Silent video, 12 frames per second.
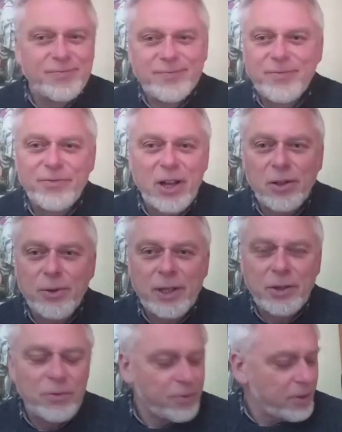following
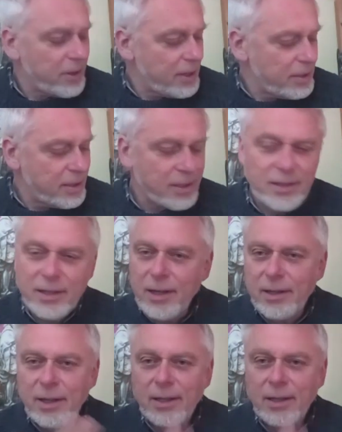you for ages, and
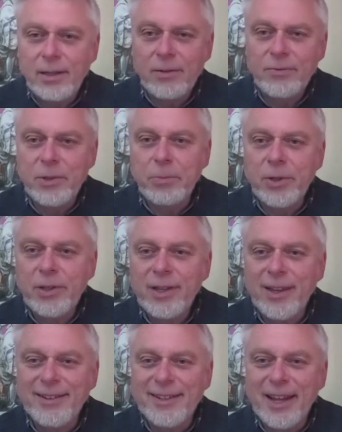I loved your book,
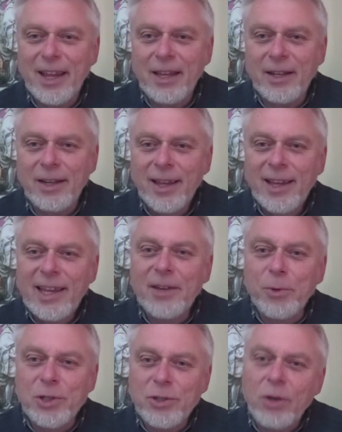and it
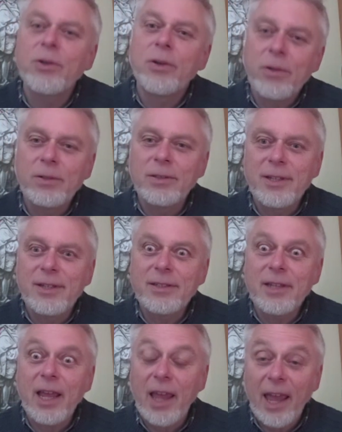was so cool to
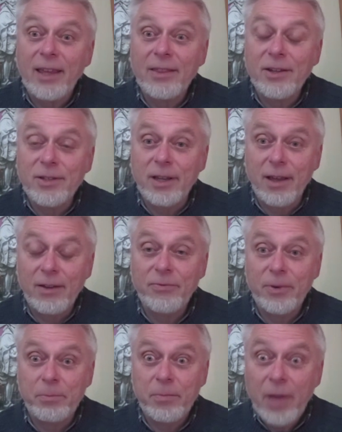say, hey, there's a guy
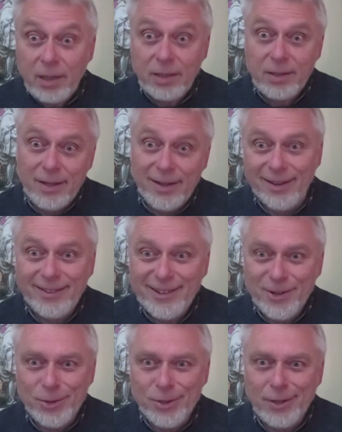from Michigan
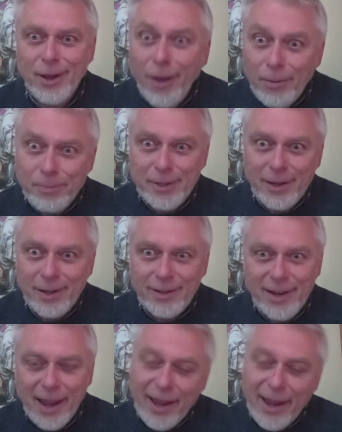who's
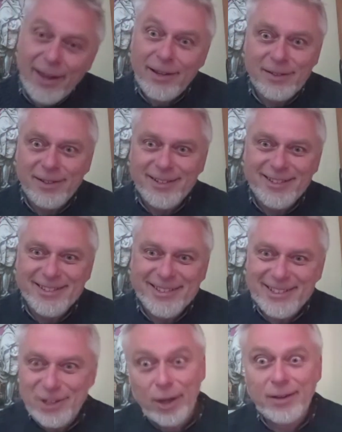adopted and is
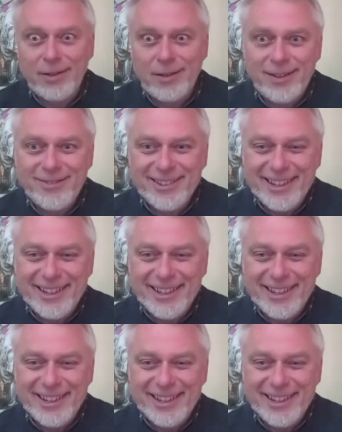Scandinavian.